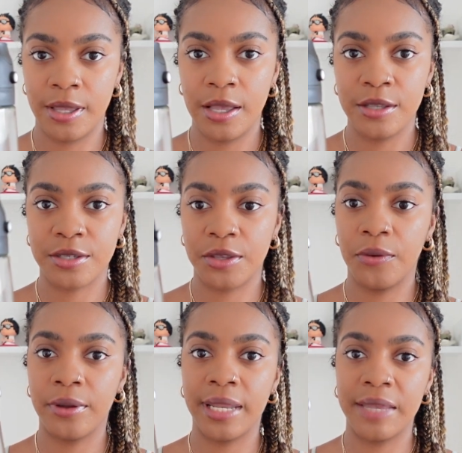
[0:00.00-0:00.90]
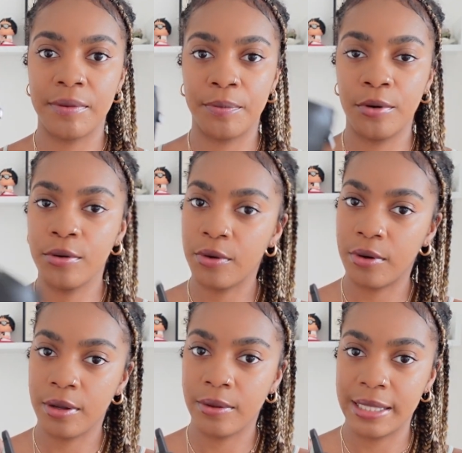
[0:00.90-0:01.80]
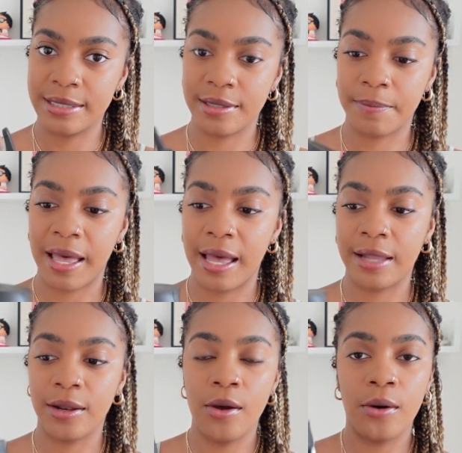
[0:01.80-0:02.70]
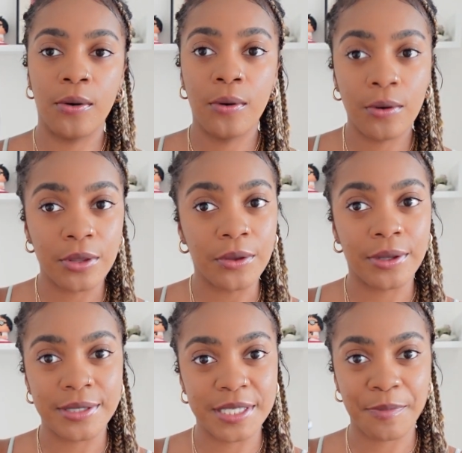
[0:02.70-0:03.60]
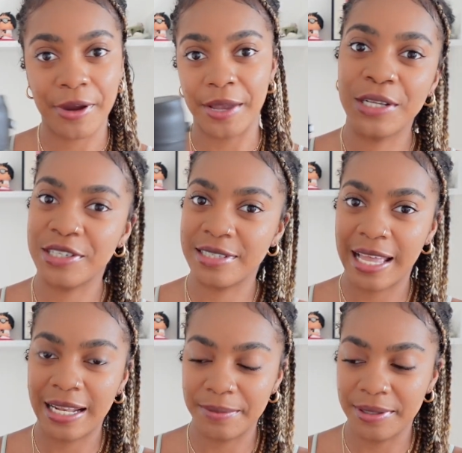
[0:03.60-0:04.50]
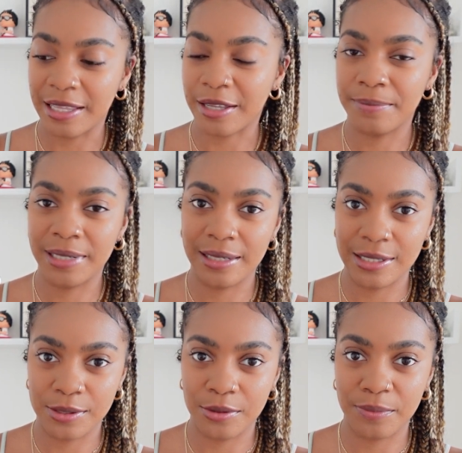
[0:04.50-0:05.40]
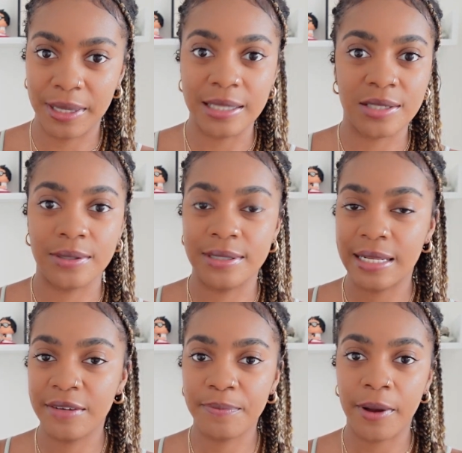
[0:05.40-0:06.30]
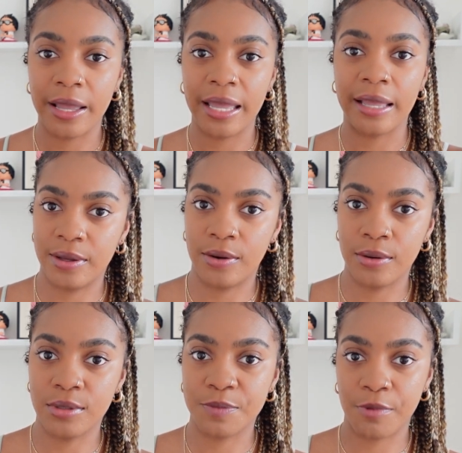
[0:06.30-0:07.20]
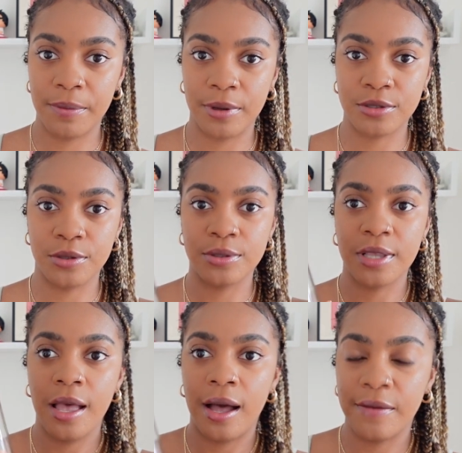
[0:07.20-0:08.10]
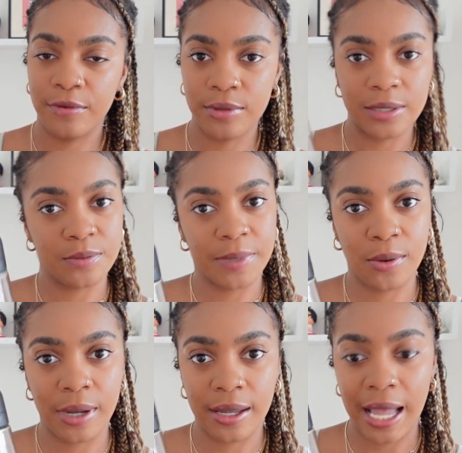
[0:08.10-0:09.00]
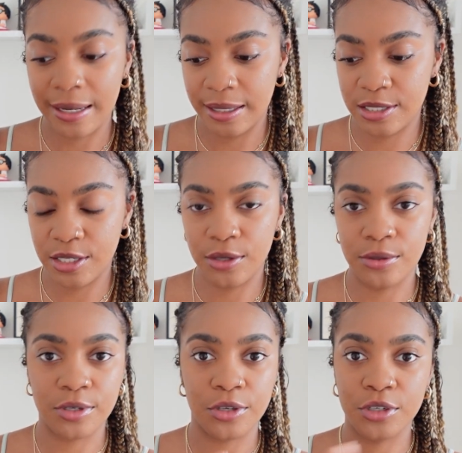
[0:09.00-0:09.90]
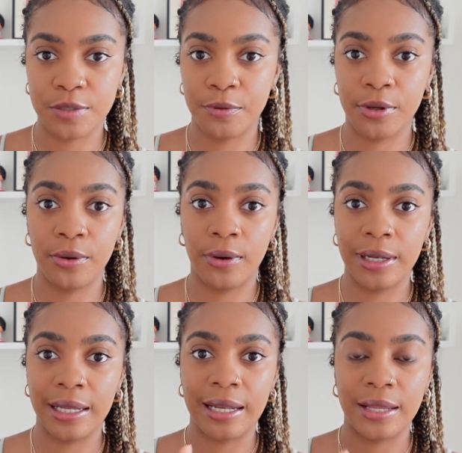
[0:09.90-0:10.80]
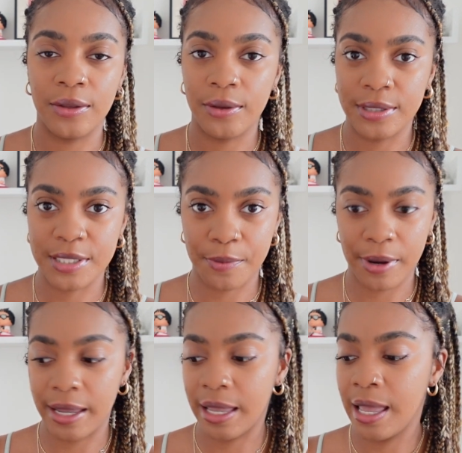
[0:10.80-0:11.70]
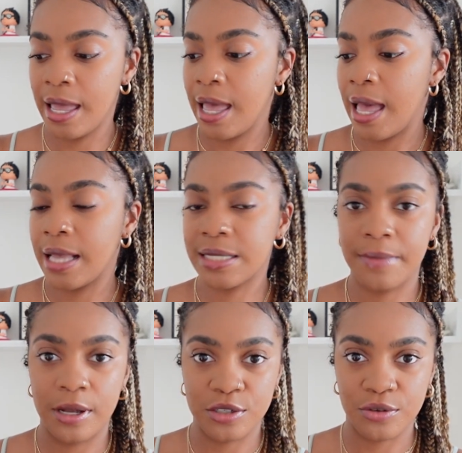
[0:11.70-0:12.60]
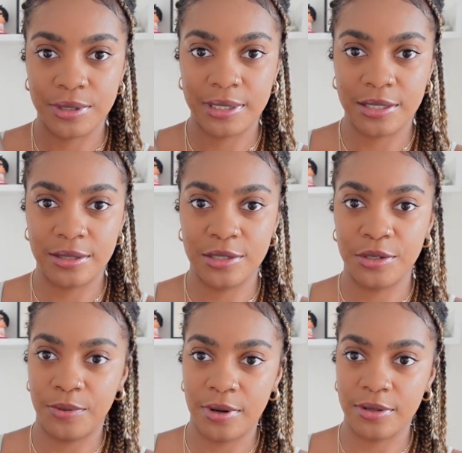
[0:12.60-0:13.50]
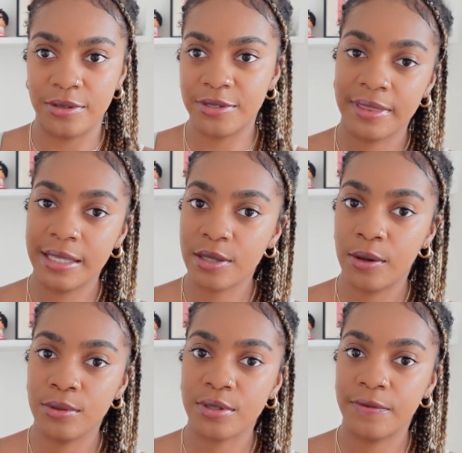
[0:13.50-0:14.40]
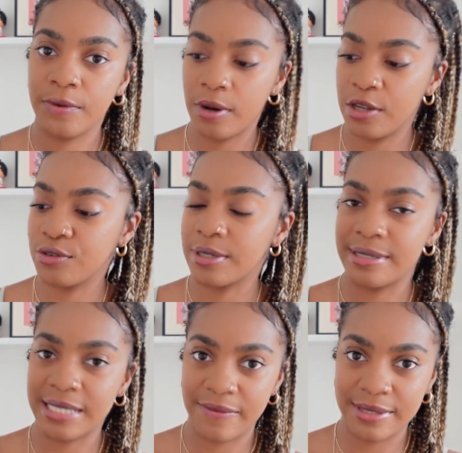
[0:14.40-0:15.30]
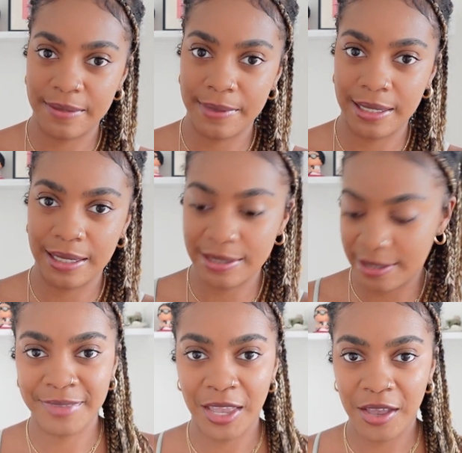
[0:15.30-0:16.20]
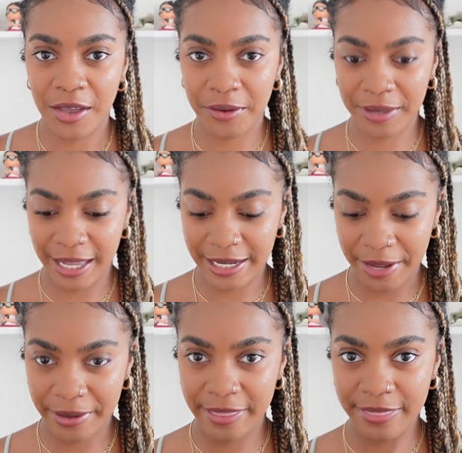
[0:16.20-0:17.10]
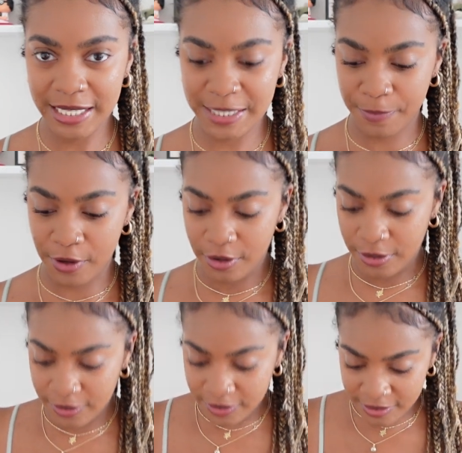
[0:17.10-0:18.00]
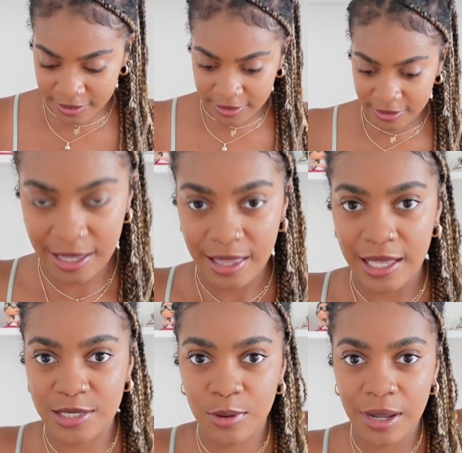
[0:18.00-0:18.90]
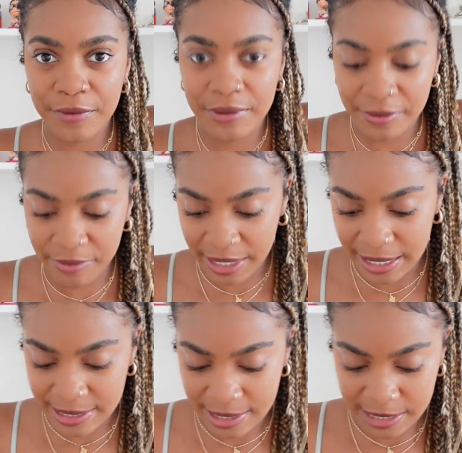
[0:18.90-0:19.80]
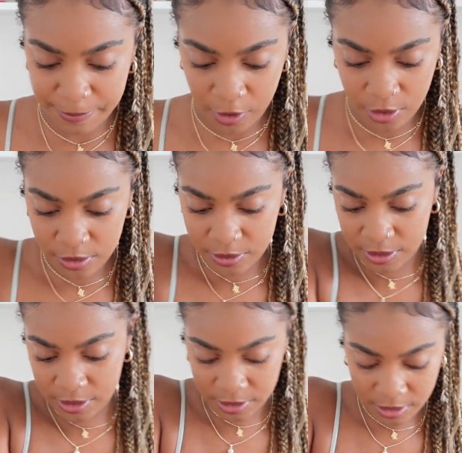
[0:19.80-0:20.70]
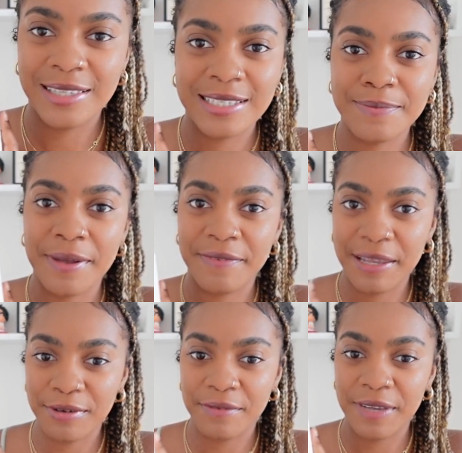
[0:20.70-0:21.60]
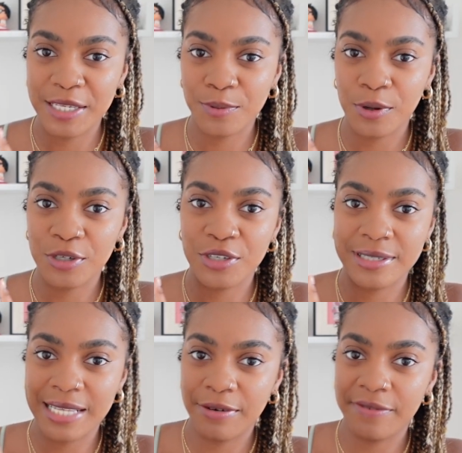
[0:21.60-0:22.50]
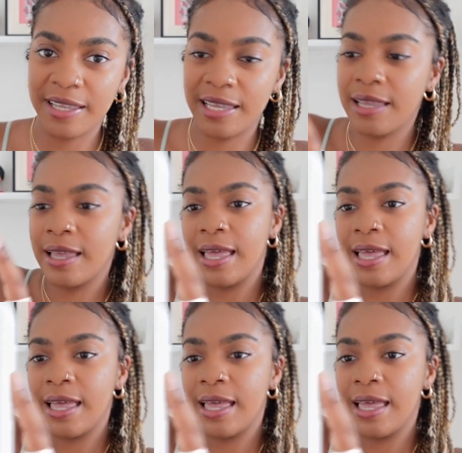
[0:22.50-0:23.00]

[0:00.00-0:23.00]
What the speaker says: So you can either pour the oil into the pan or you can spray it, which is the element that completely sold me. So instead of buying the oil spray bottles, I thought this would be quite handy to use. So you just put your oil in and you can spray as much or as little as you want. This holds 470 milliliters. Okay, now in this box, there's quite a few different things in this box. This is my favorite face wash, CeraVe.